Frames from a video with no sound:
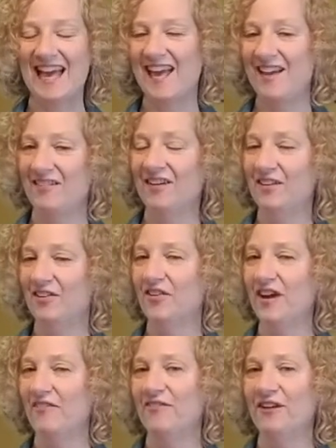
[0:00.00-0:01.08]
I have another
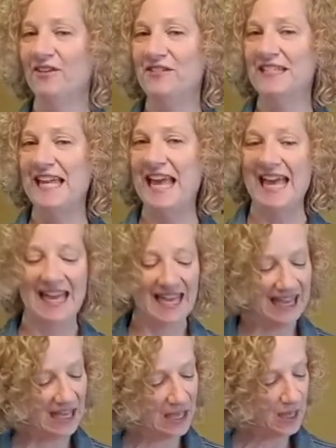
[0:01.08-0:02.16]
craft for you
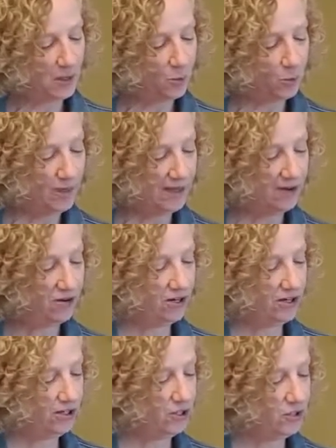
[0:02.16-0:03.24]
today. We are
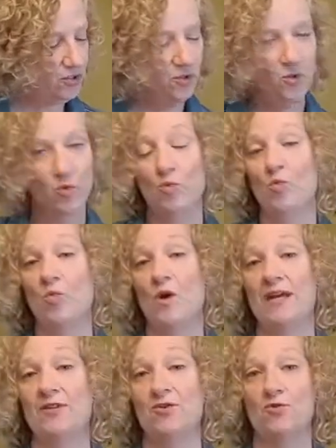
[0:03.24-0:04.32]
going to do
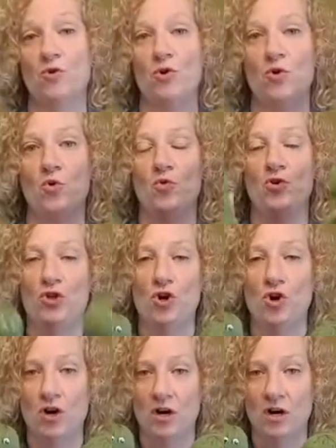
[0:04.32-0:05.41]
retro
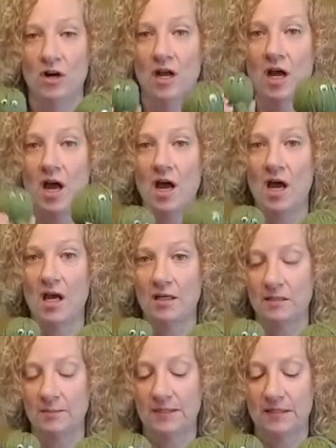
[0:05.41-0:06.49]
yarn
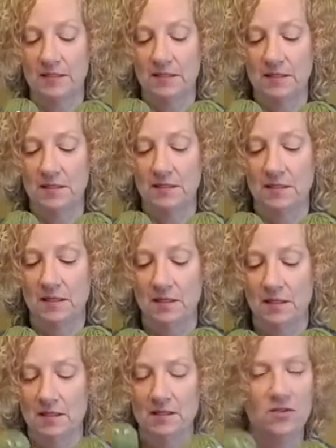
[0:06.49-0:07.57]
octopuses.
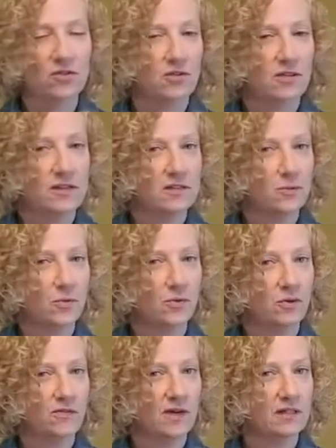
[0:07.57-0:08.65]
Did you know that's the
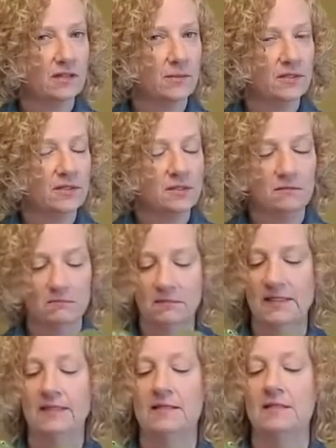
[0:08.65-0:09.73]
plural of octopus?
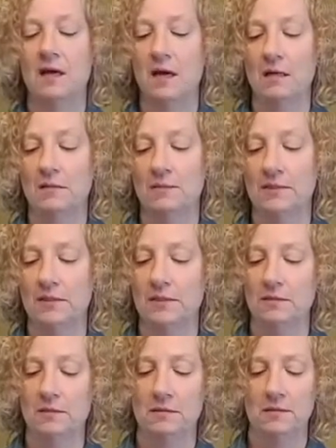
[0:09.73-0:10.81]
It's
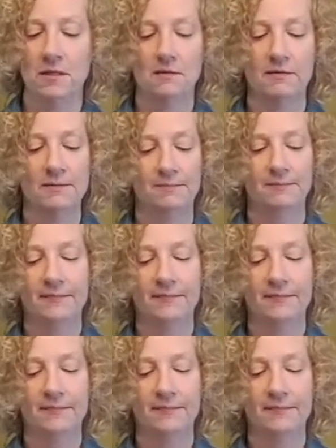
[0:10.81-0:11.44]
octopuses. Alright,